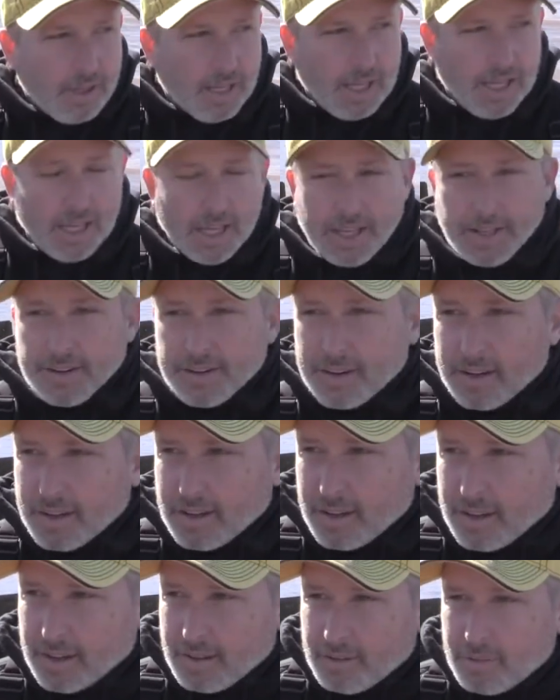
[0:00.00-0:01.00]
and
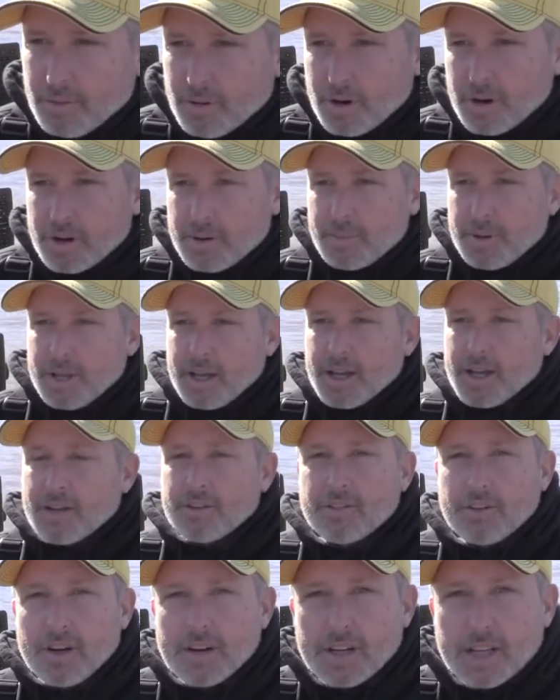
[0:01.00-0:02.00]
uh, we're going to be
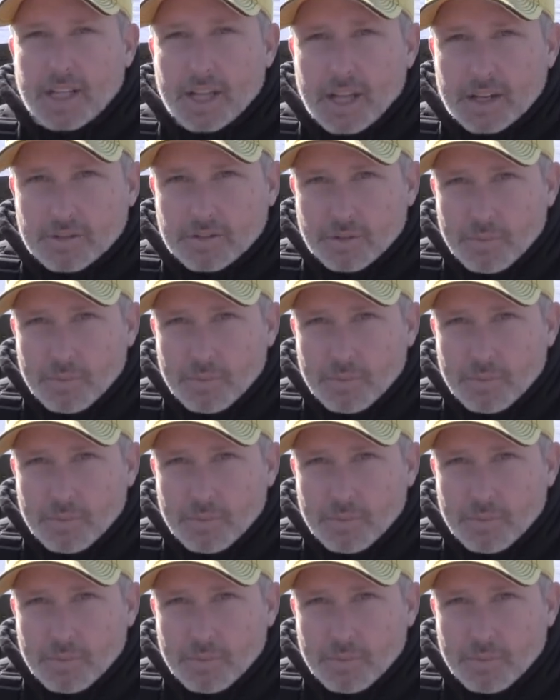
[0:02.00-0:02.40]
out trying to catch